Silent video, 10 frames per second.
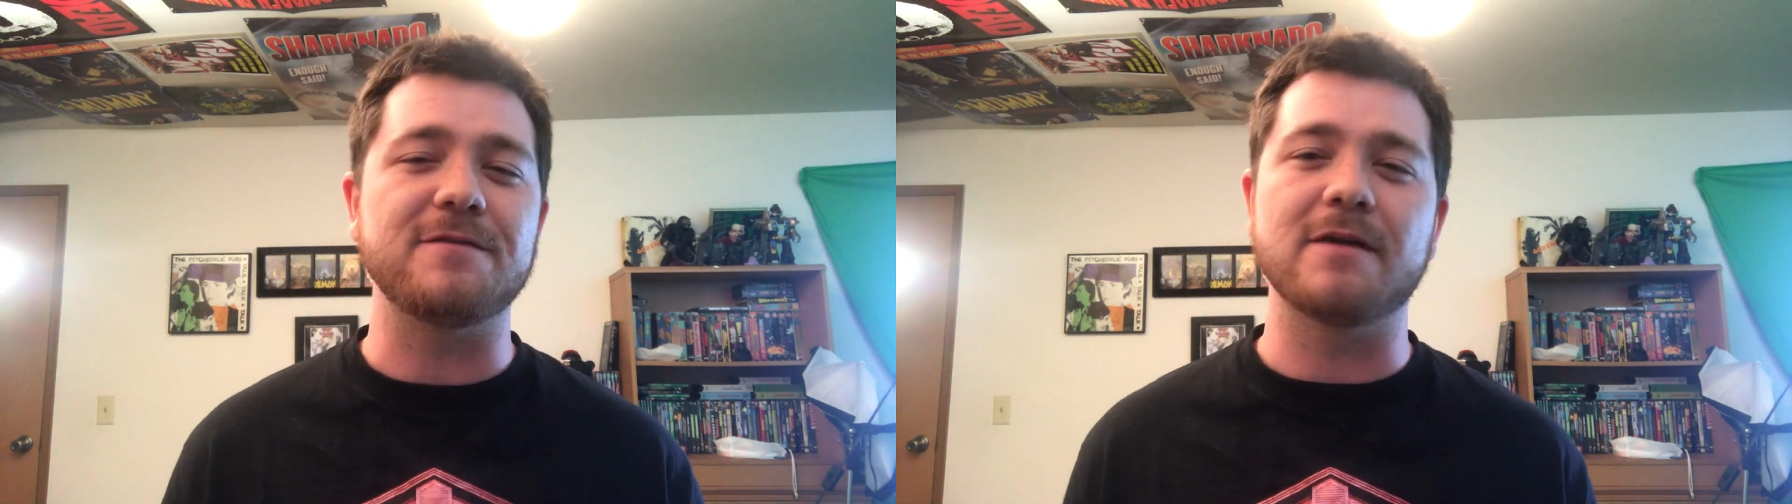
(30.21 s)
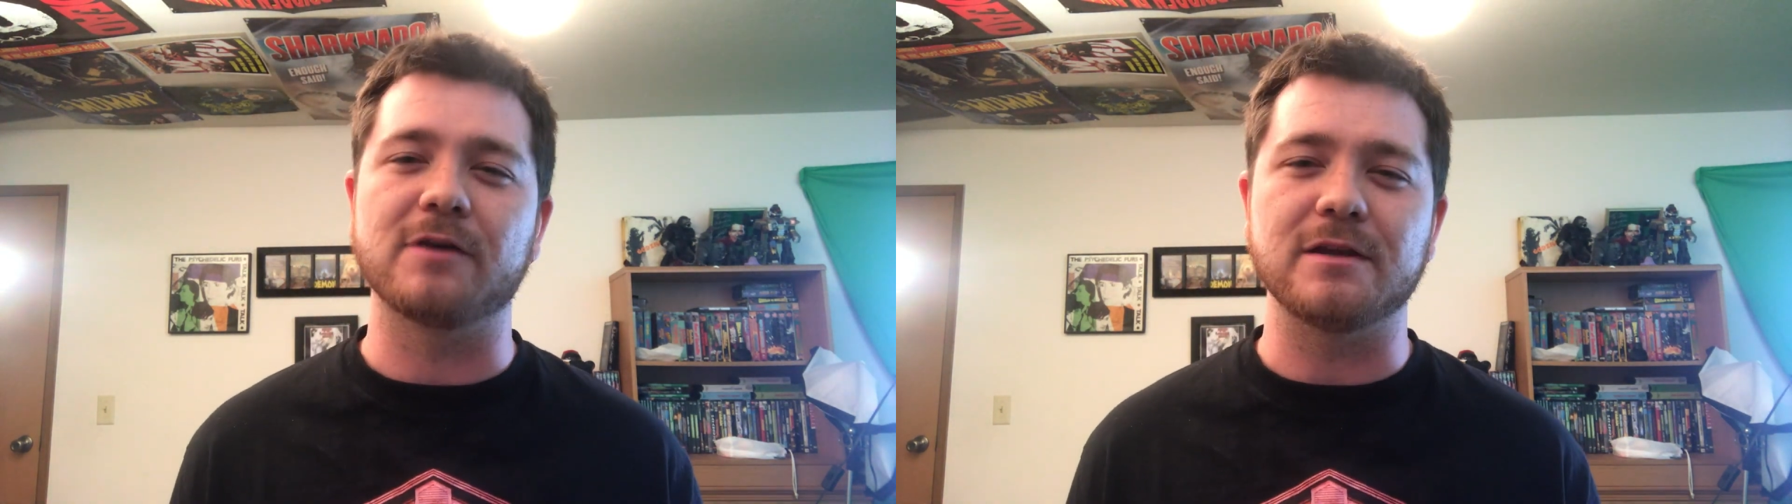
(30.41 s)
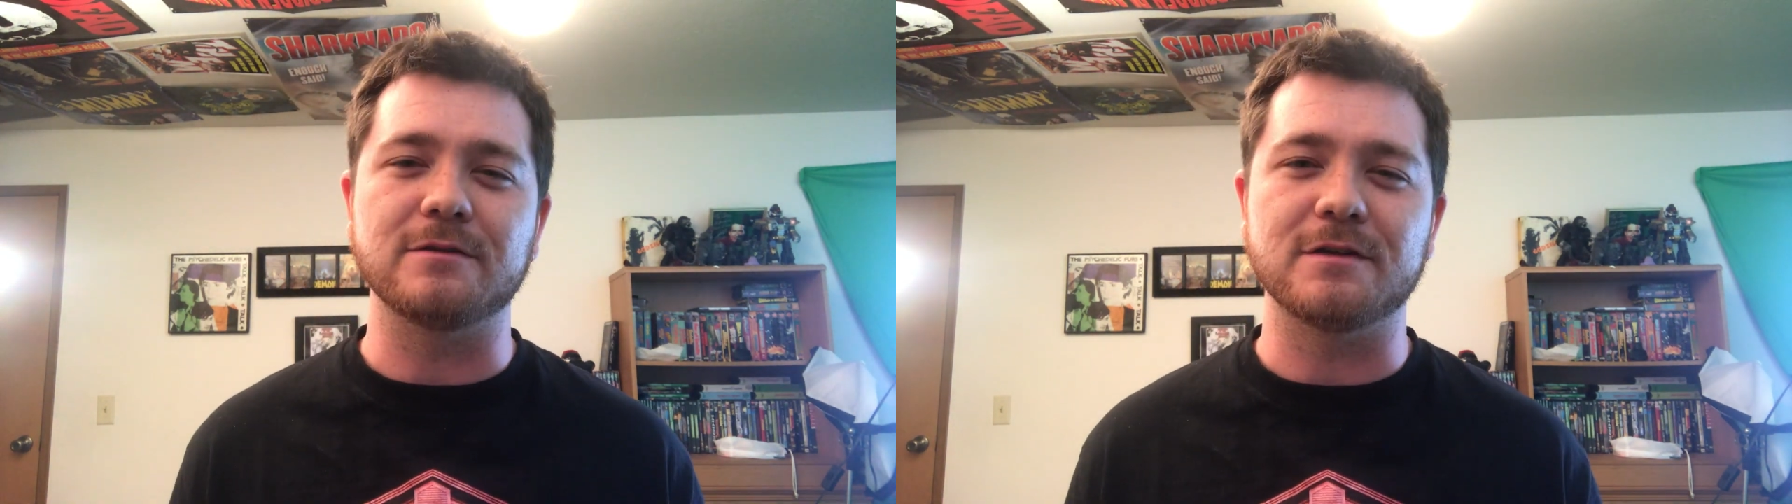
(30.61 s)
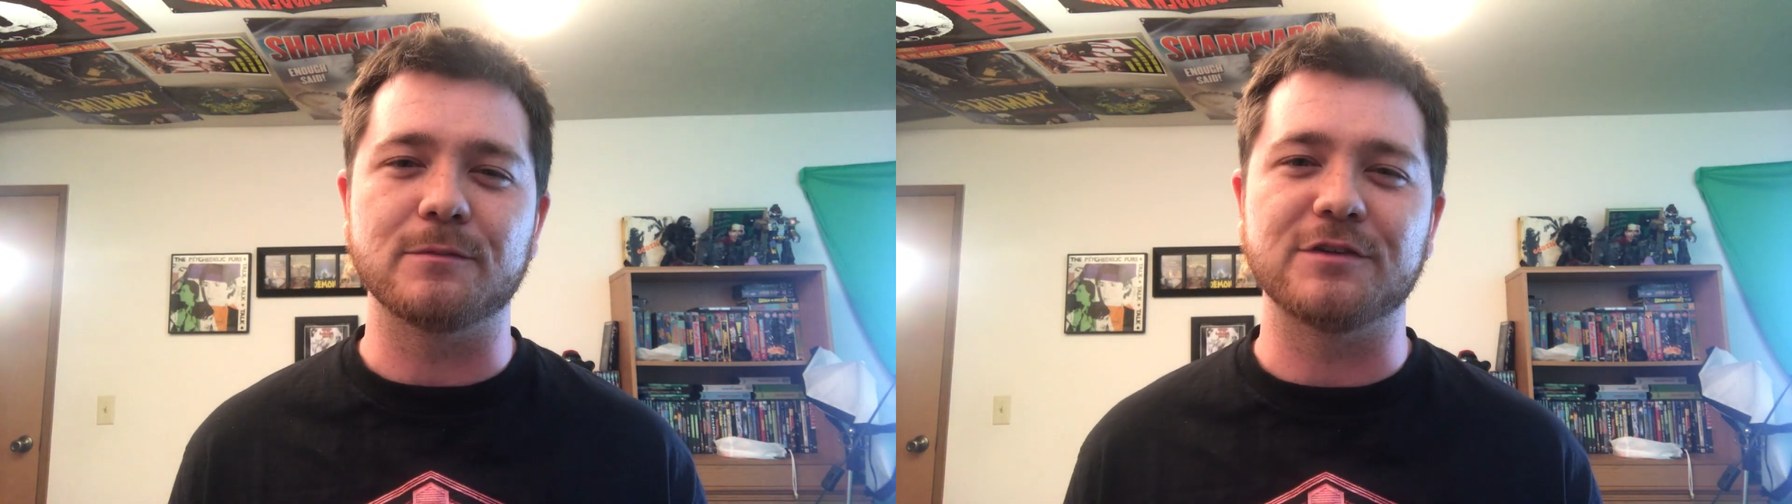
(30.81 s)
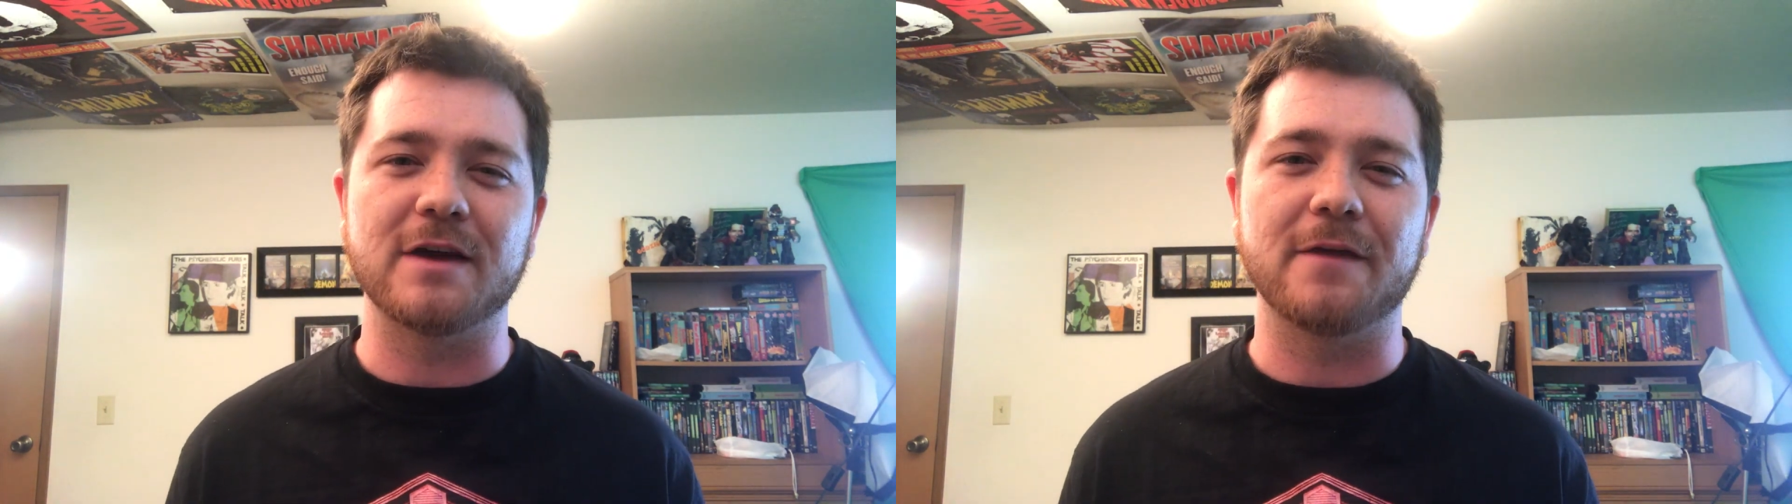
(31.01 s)
favorite
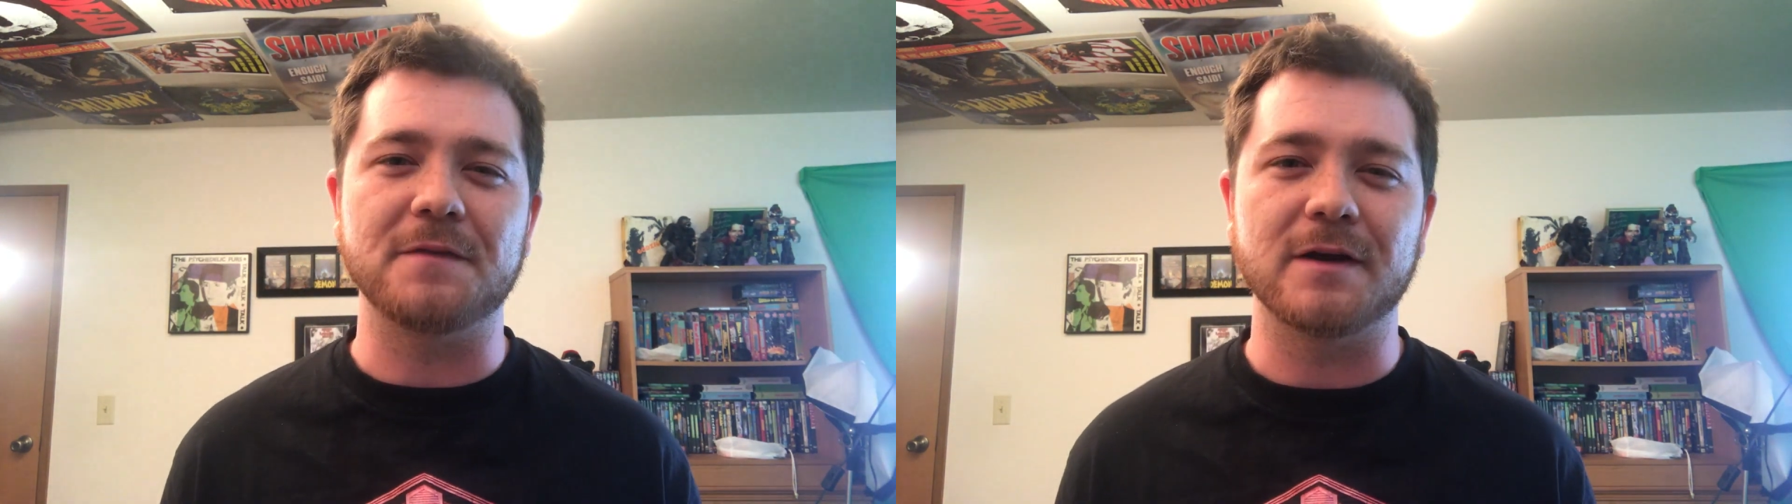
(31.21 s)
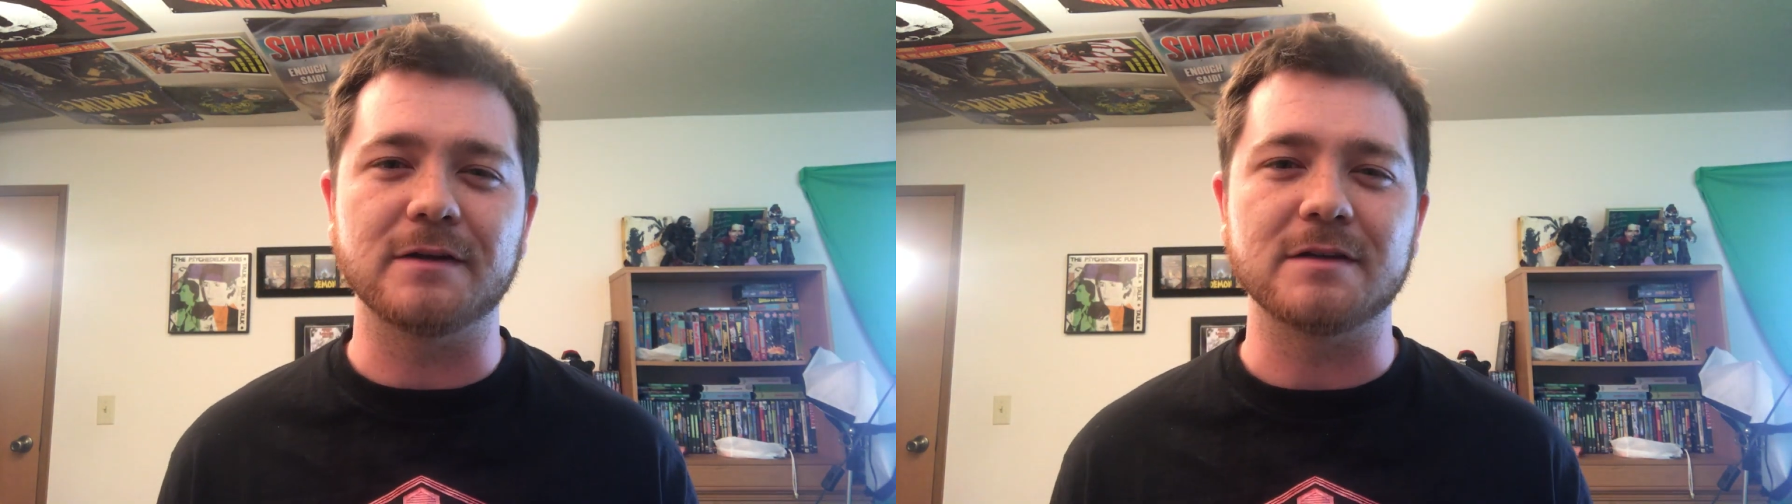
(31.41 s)
YouTubers out there,